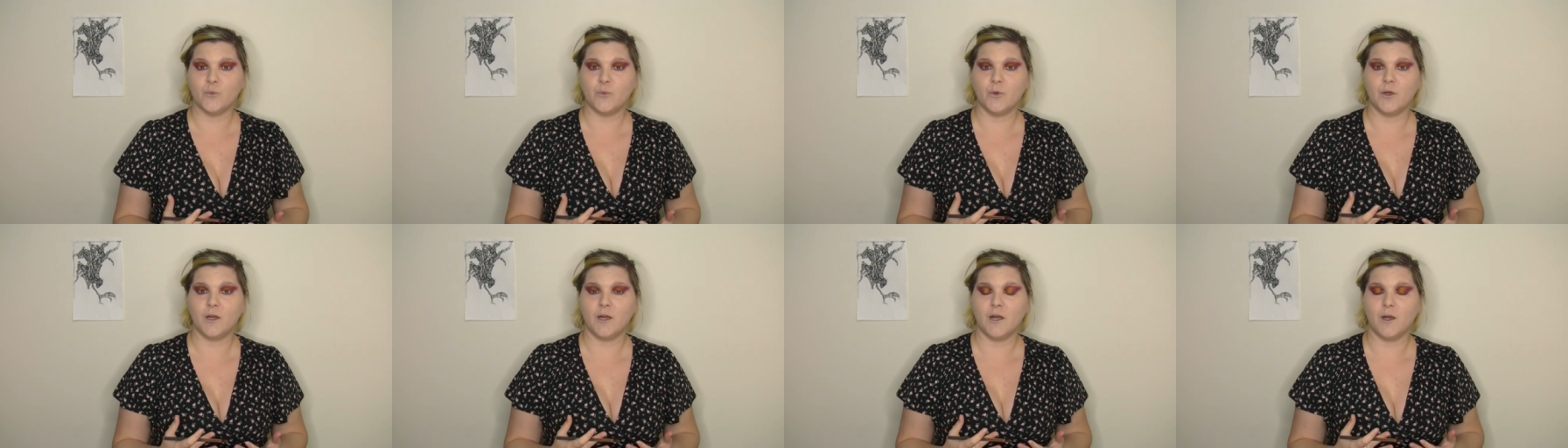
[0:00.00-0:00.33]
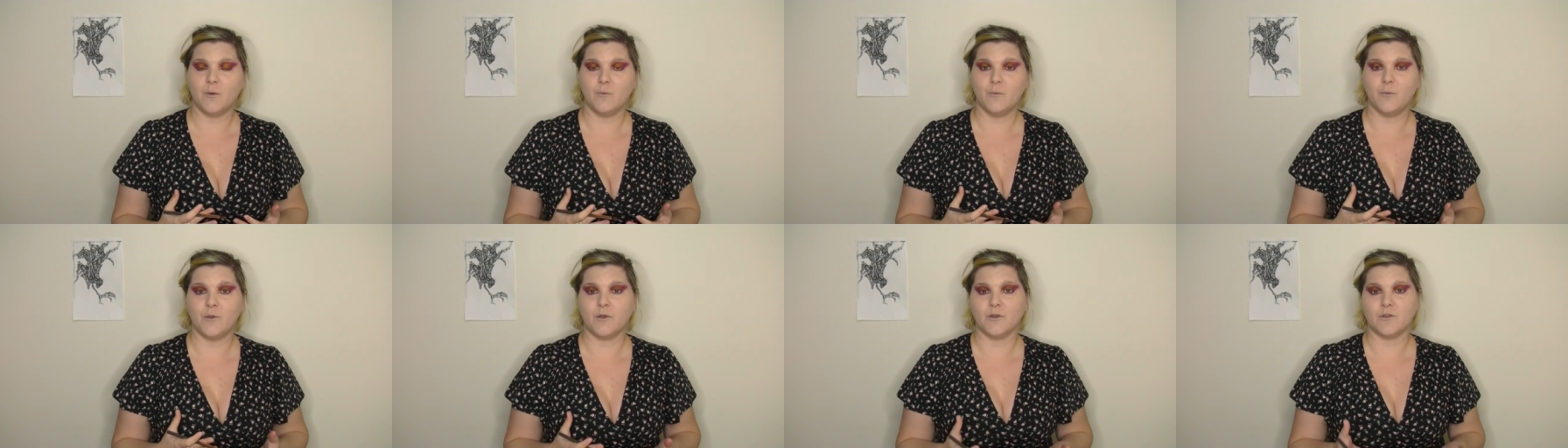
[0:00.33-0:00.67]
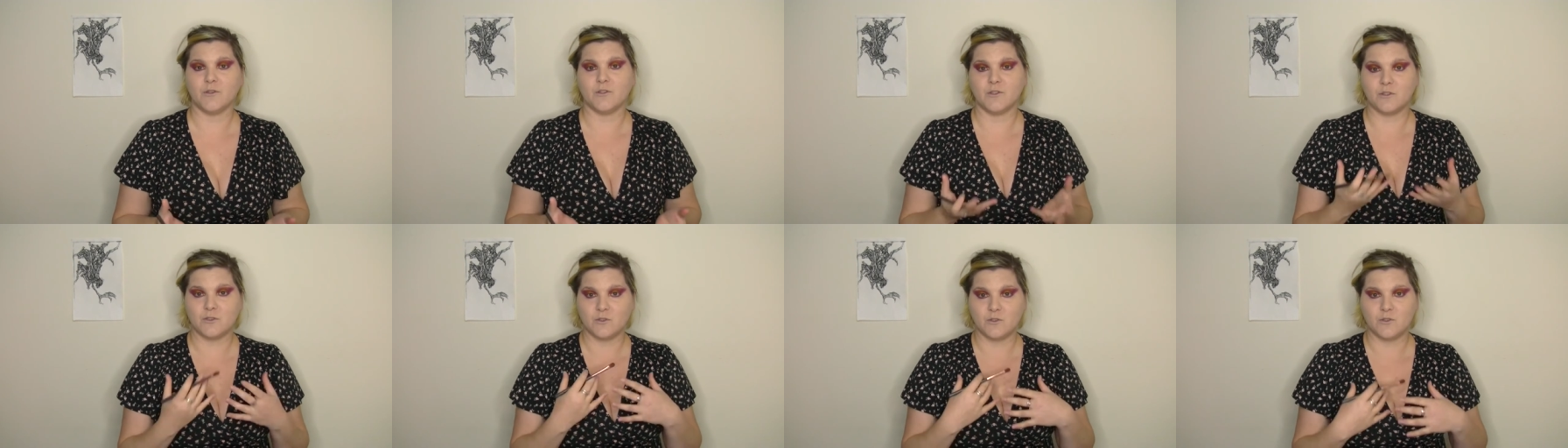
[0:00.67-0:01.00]
Um,
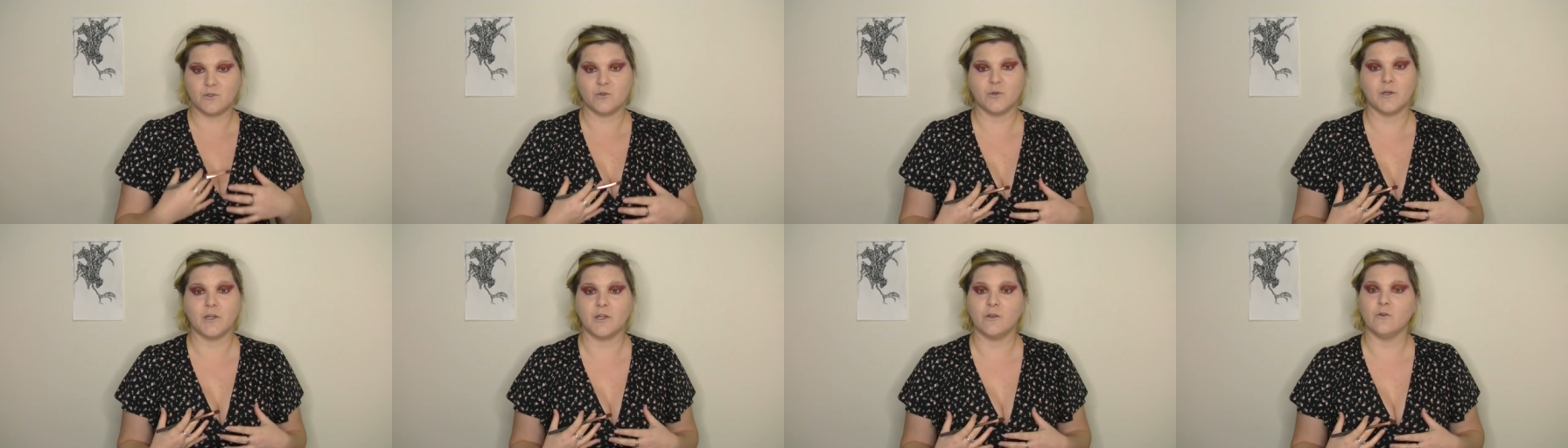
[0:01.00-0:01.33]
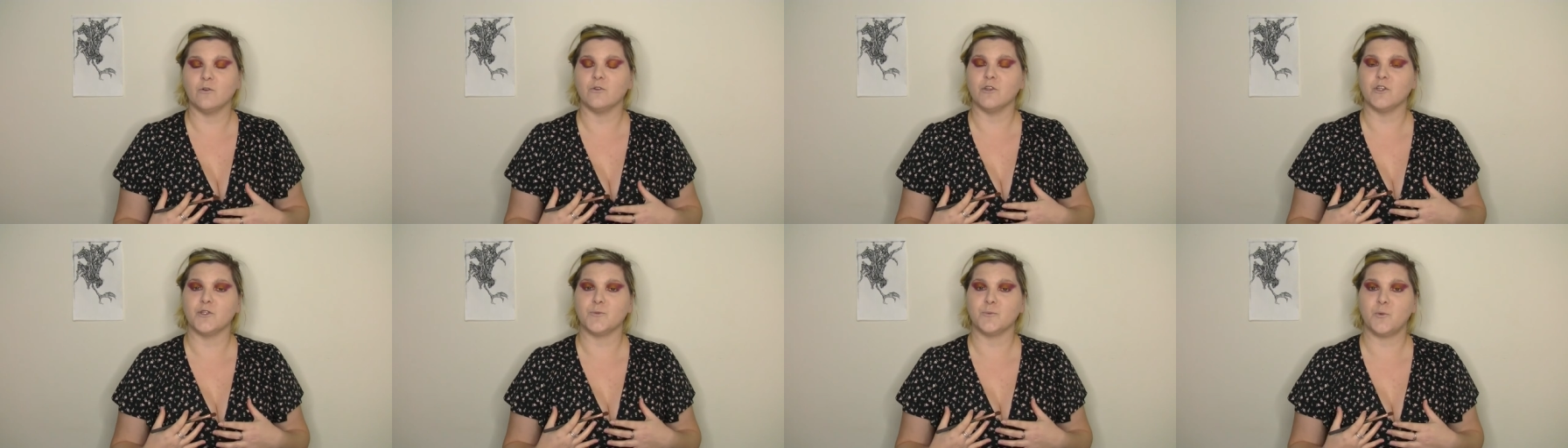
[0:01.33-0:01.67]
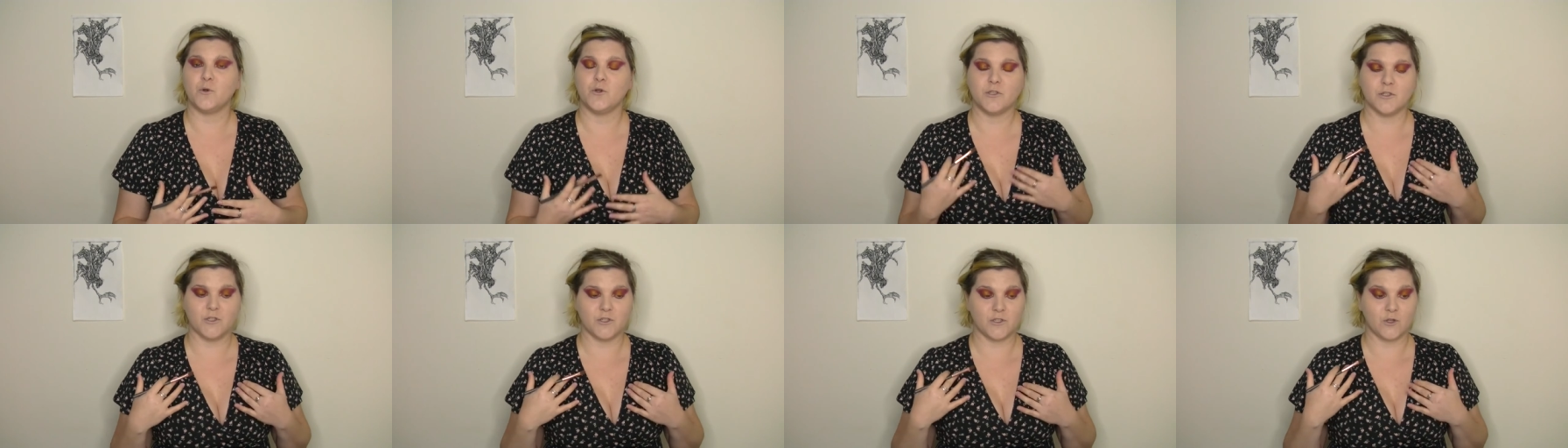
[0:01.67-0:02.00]
because drinking all those
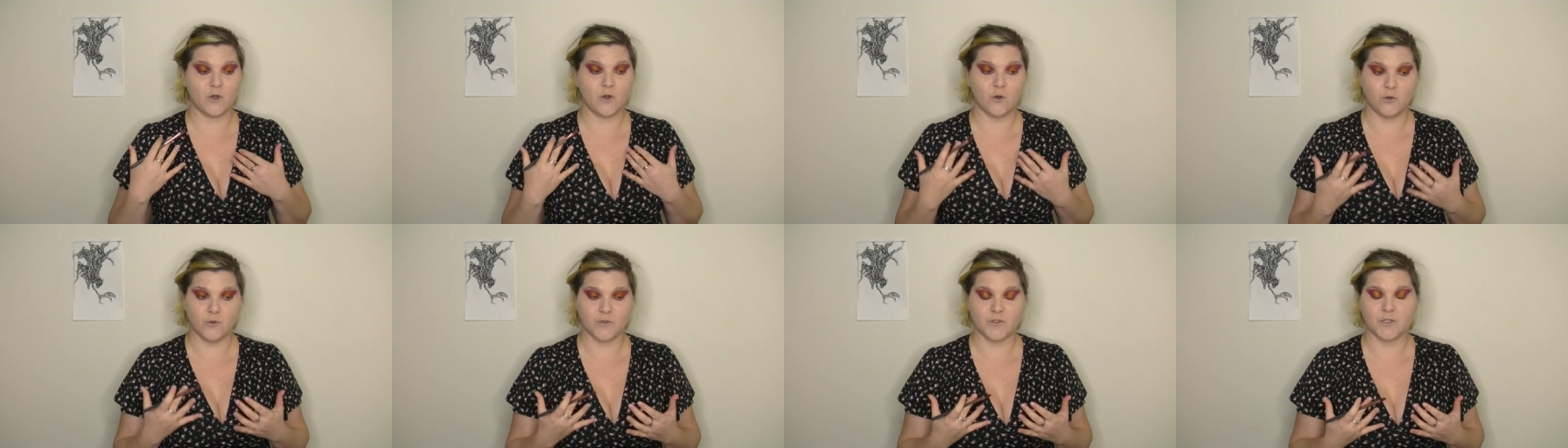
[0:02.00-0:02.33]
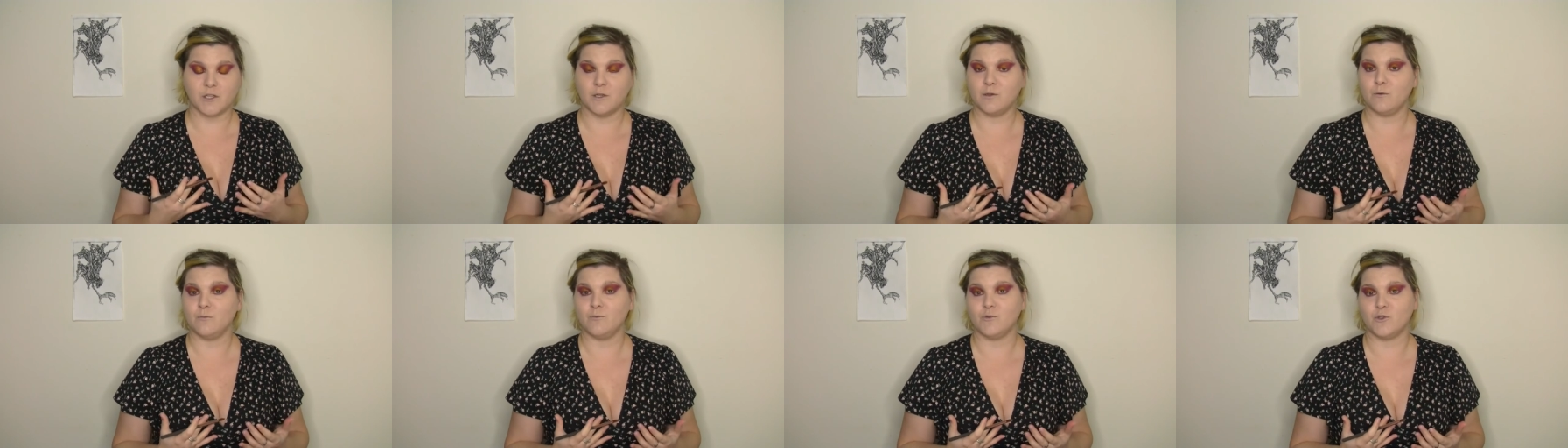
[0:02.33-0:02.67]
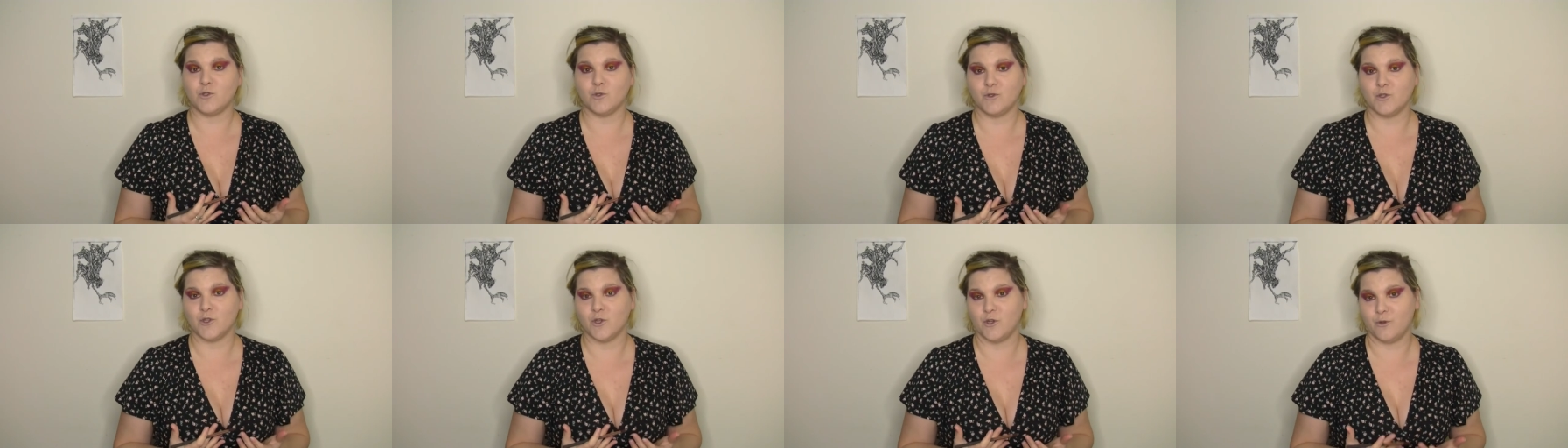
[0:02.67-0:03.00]
poisons caused him
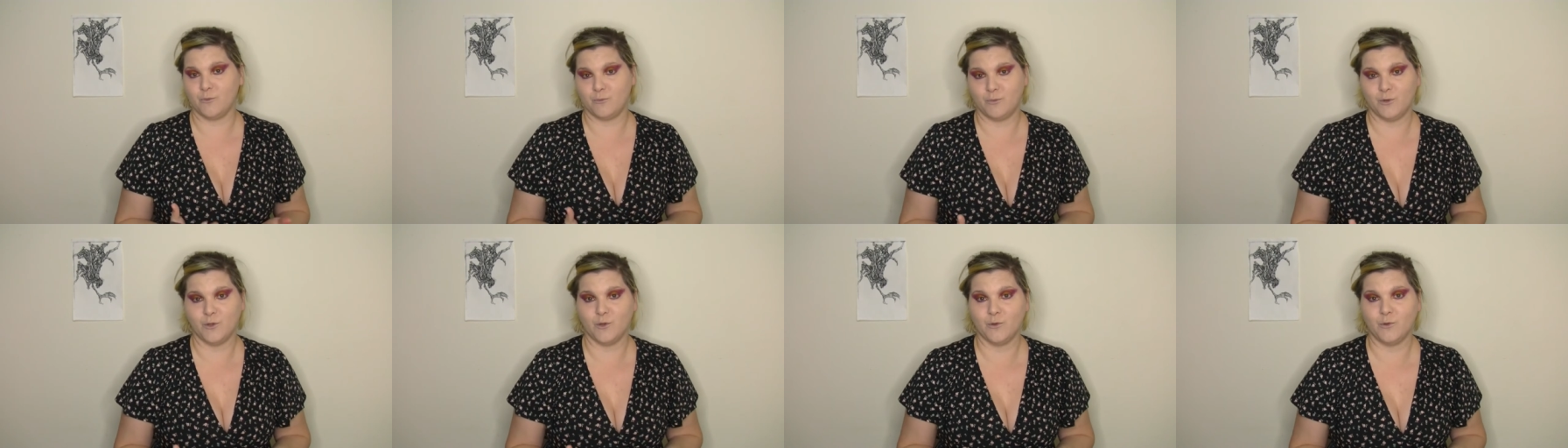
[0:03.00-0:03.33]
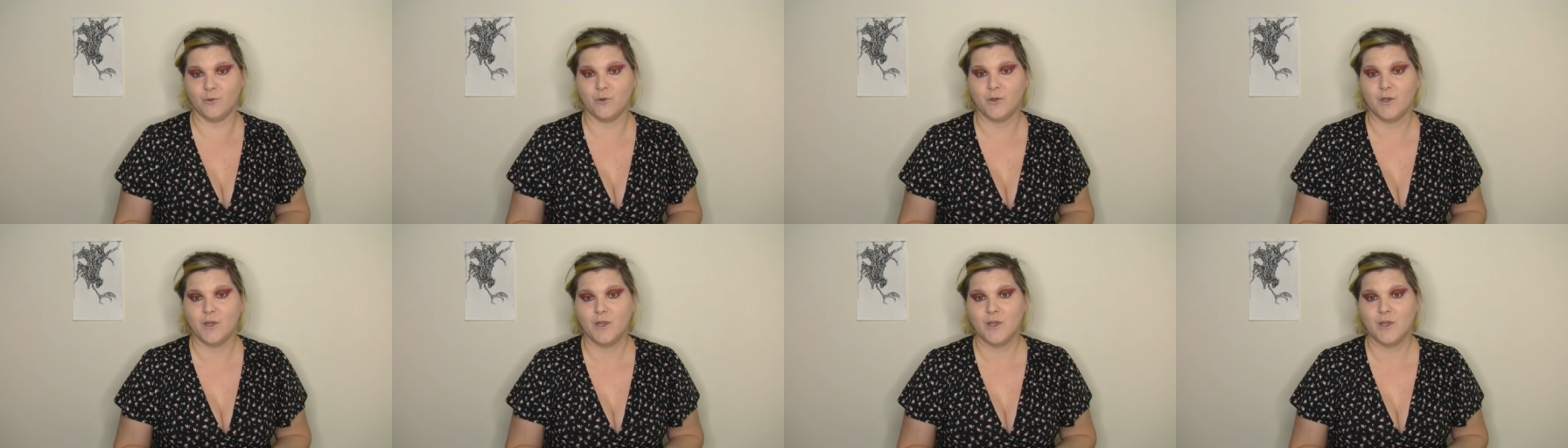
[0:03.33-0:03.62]
to turn blue.